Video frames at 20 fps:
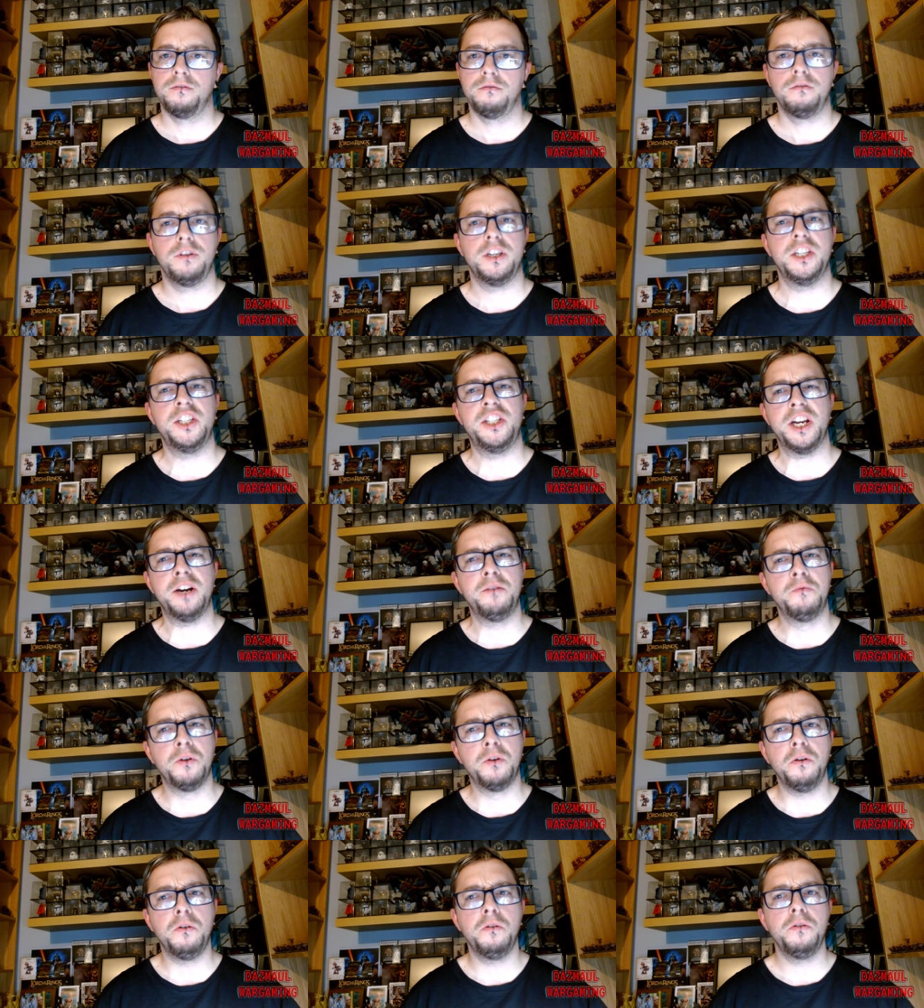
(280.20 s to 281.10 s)
In
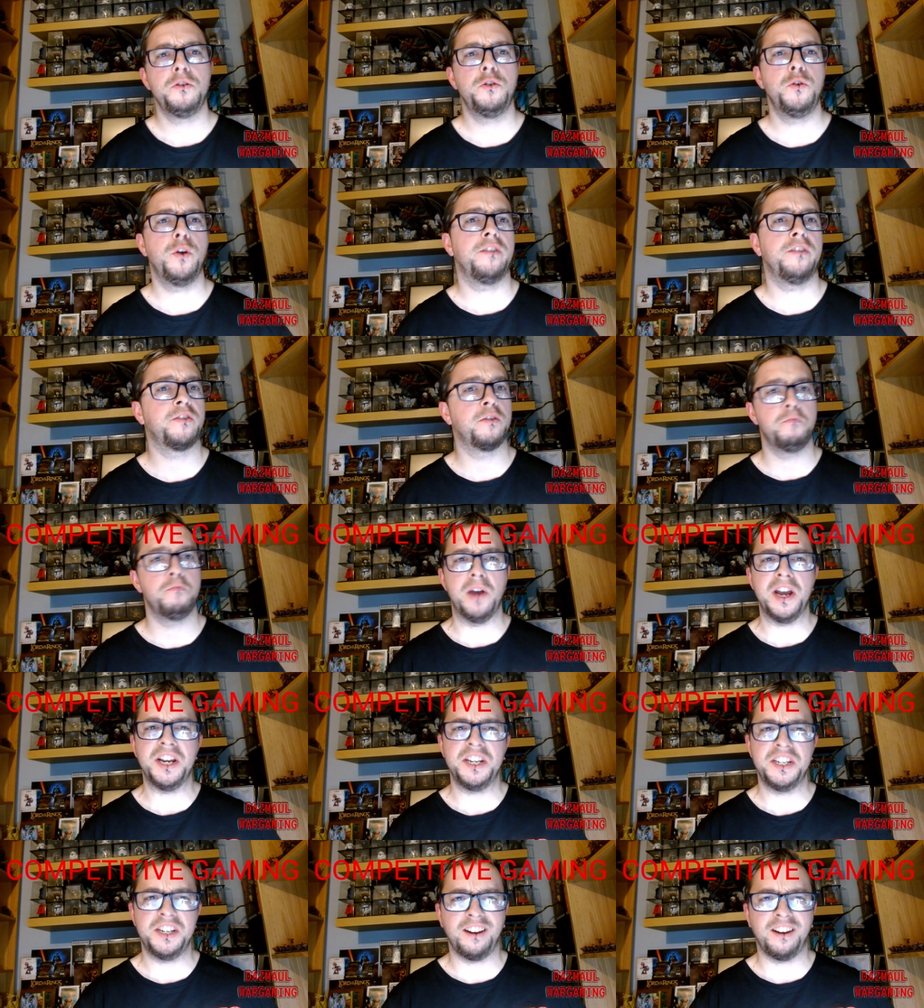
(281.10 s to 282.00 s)
general, you have
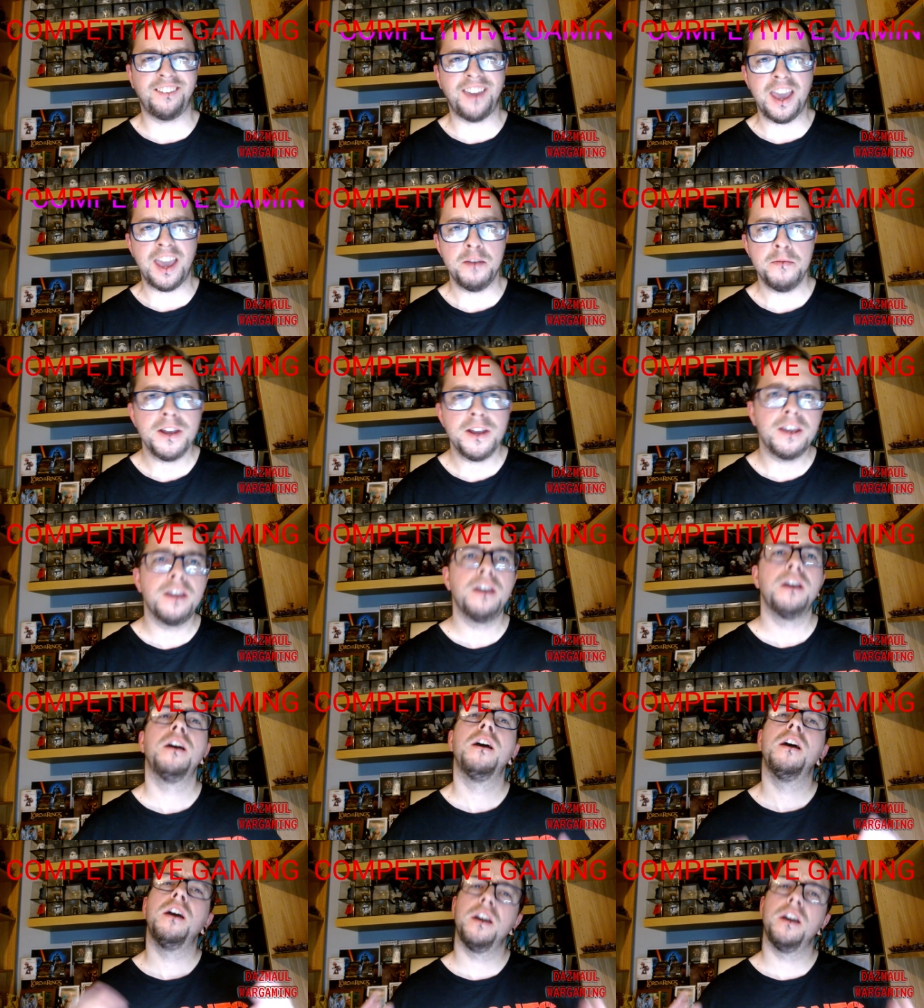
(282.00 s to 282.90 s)
competitive gaming
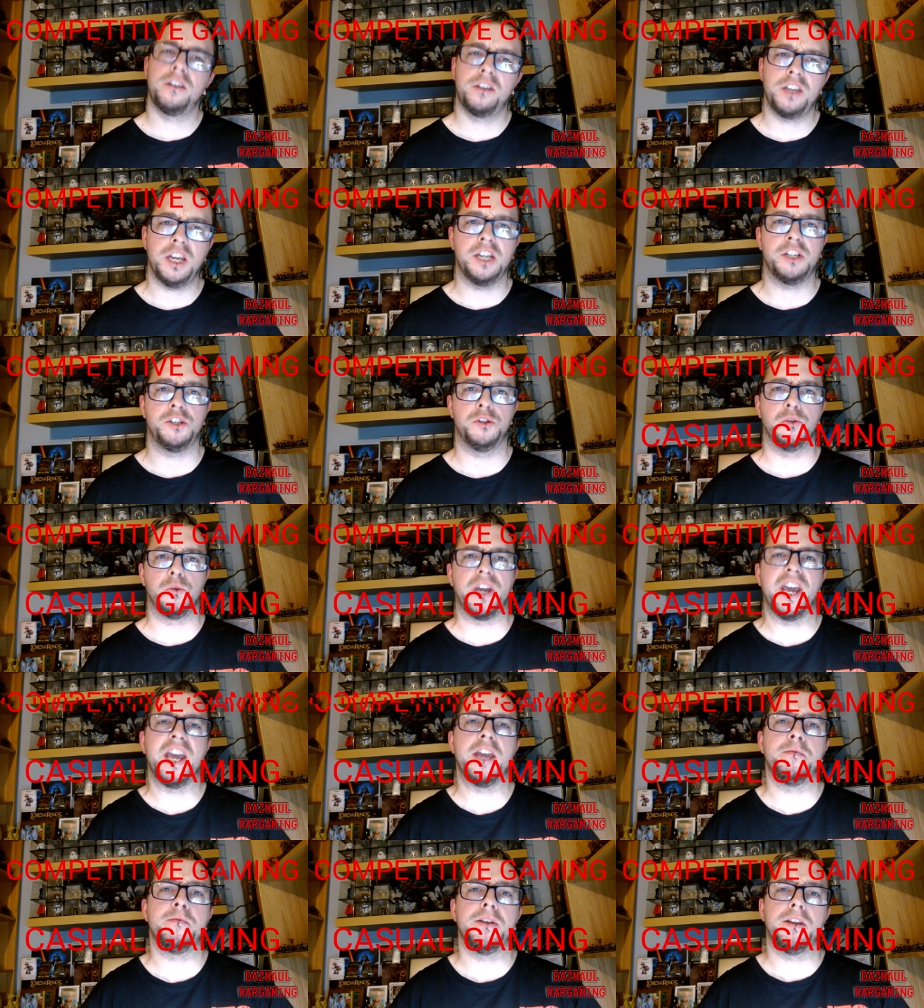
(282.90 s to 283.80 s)
and casual
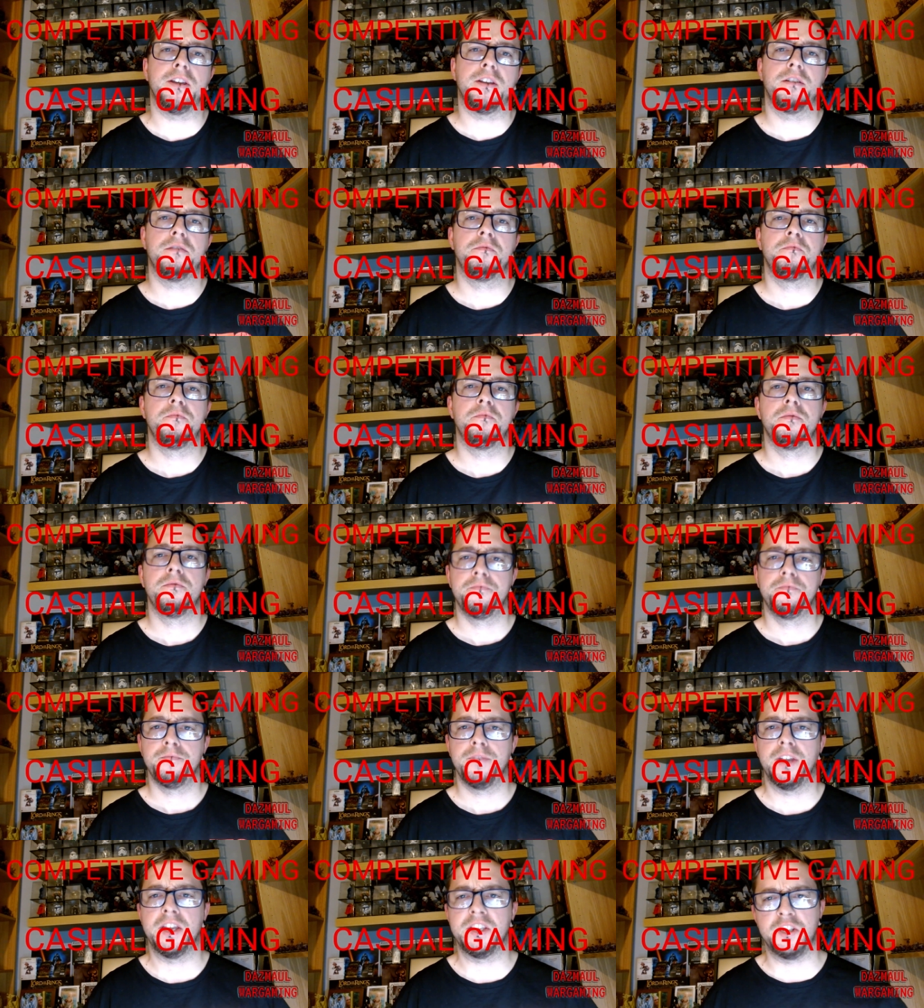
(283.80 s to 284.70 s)
gaming.
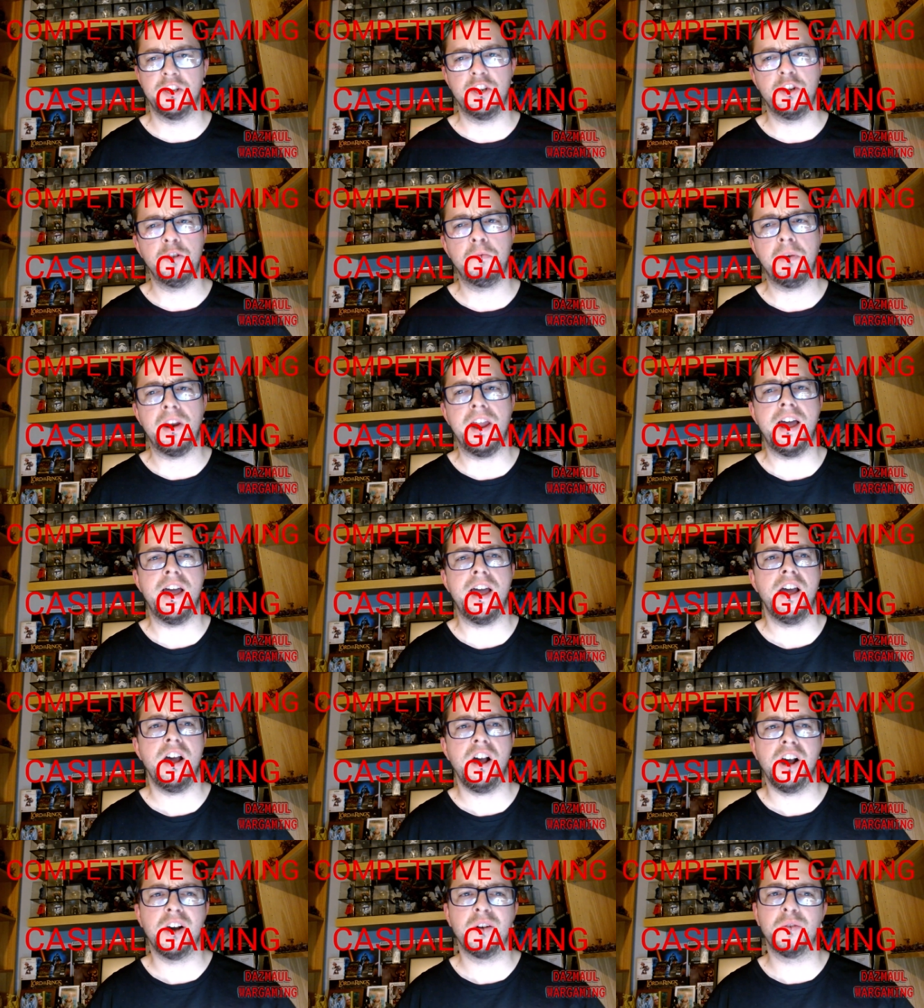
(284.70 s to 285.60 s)
As a new
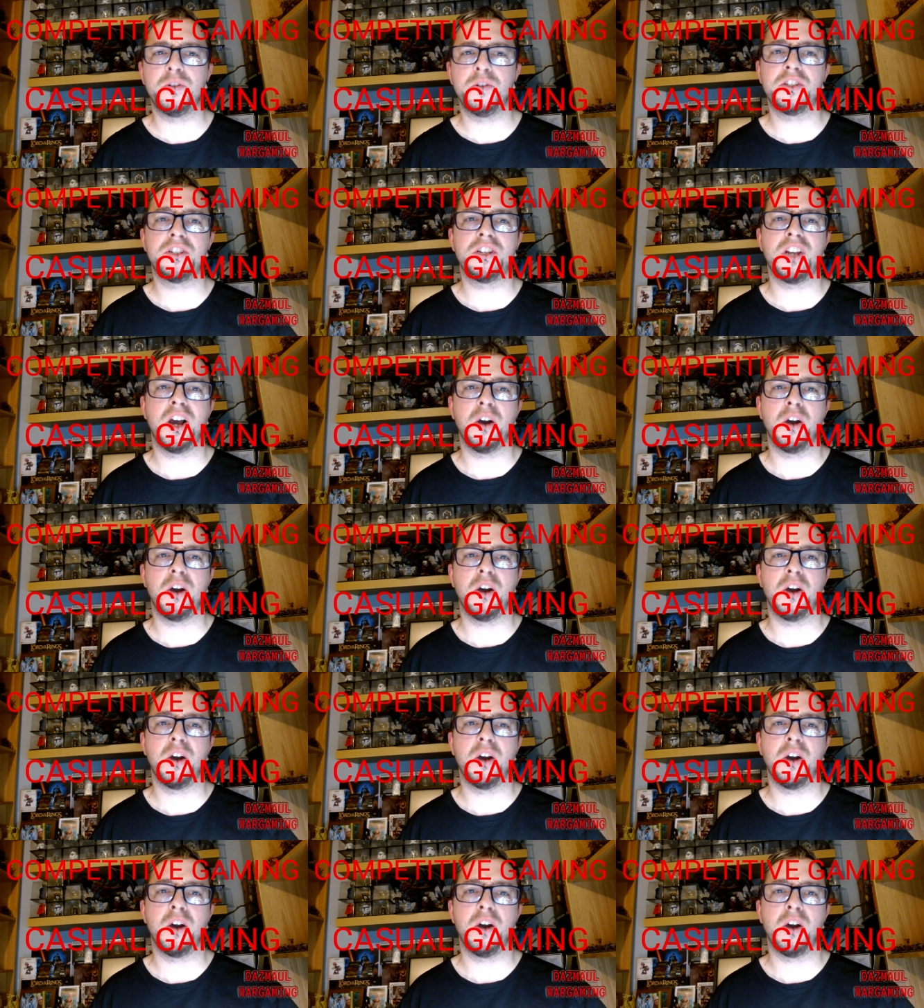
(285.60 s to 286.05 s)
player, I would start